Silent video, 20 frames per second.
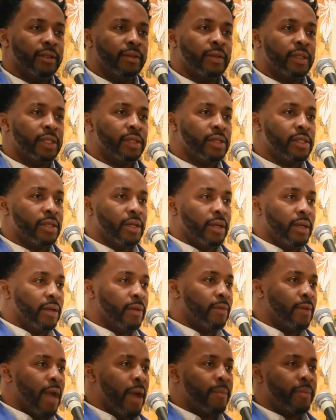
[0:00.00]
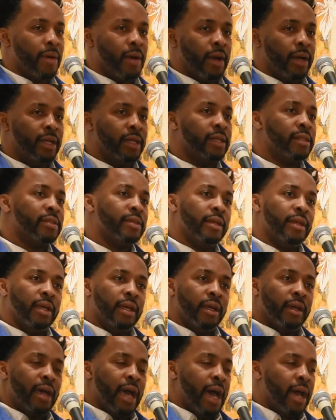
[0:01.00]
which is a rap
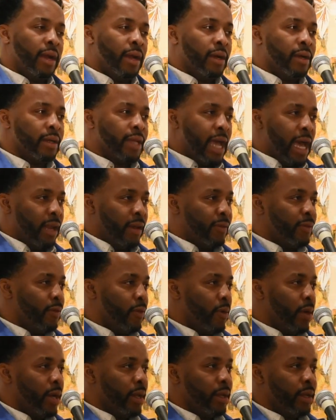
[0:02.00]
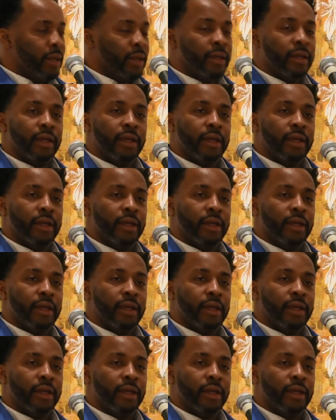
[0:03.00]
artist out of California.